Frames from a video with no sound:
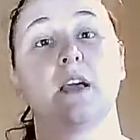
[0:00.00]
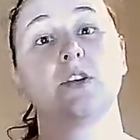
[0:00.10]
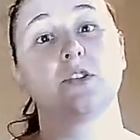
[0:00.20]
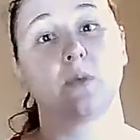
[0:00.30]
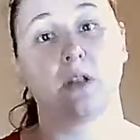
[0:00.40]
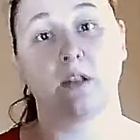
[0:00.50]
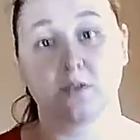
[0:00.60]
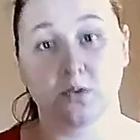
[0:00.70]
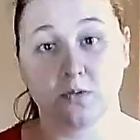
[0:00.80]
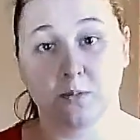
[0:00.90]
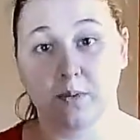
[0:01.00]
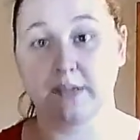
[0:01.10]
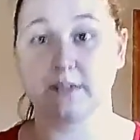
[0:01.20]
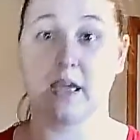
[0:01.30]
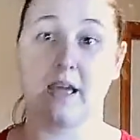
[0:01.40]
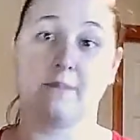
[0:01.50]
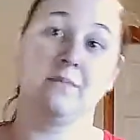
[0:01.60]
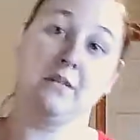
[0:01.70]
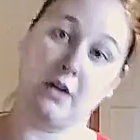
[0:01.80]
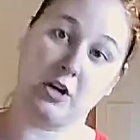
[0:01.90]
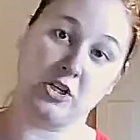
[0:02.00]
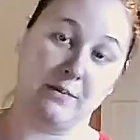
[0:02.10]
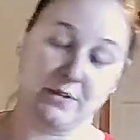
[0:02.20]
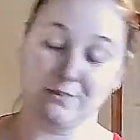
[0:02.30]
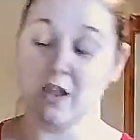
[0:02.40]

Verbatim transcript: I just really love school supplies. Okay, not ashamed.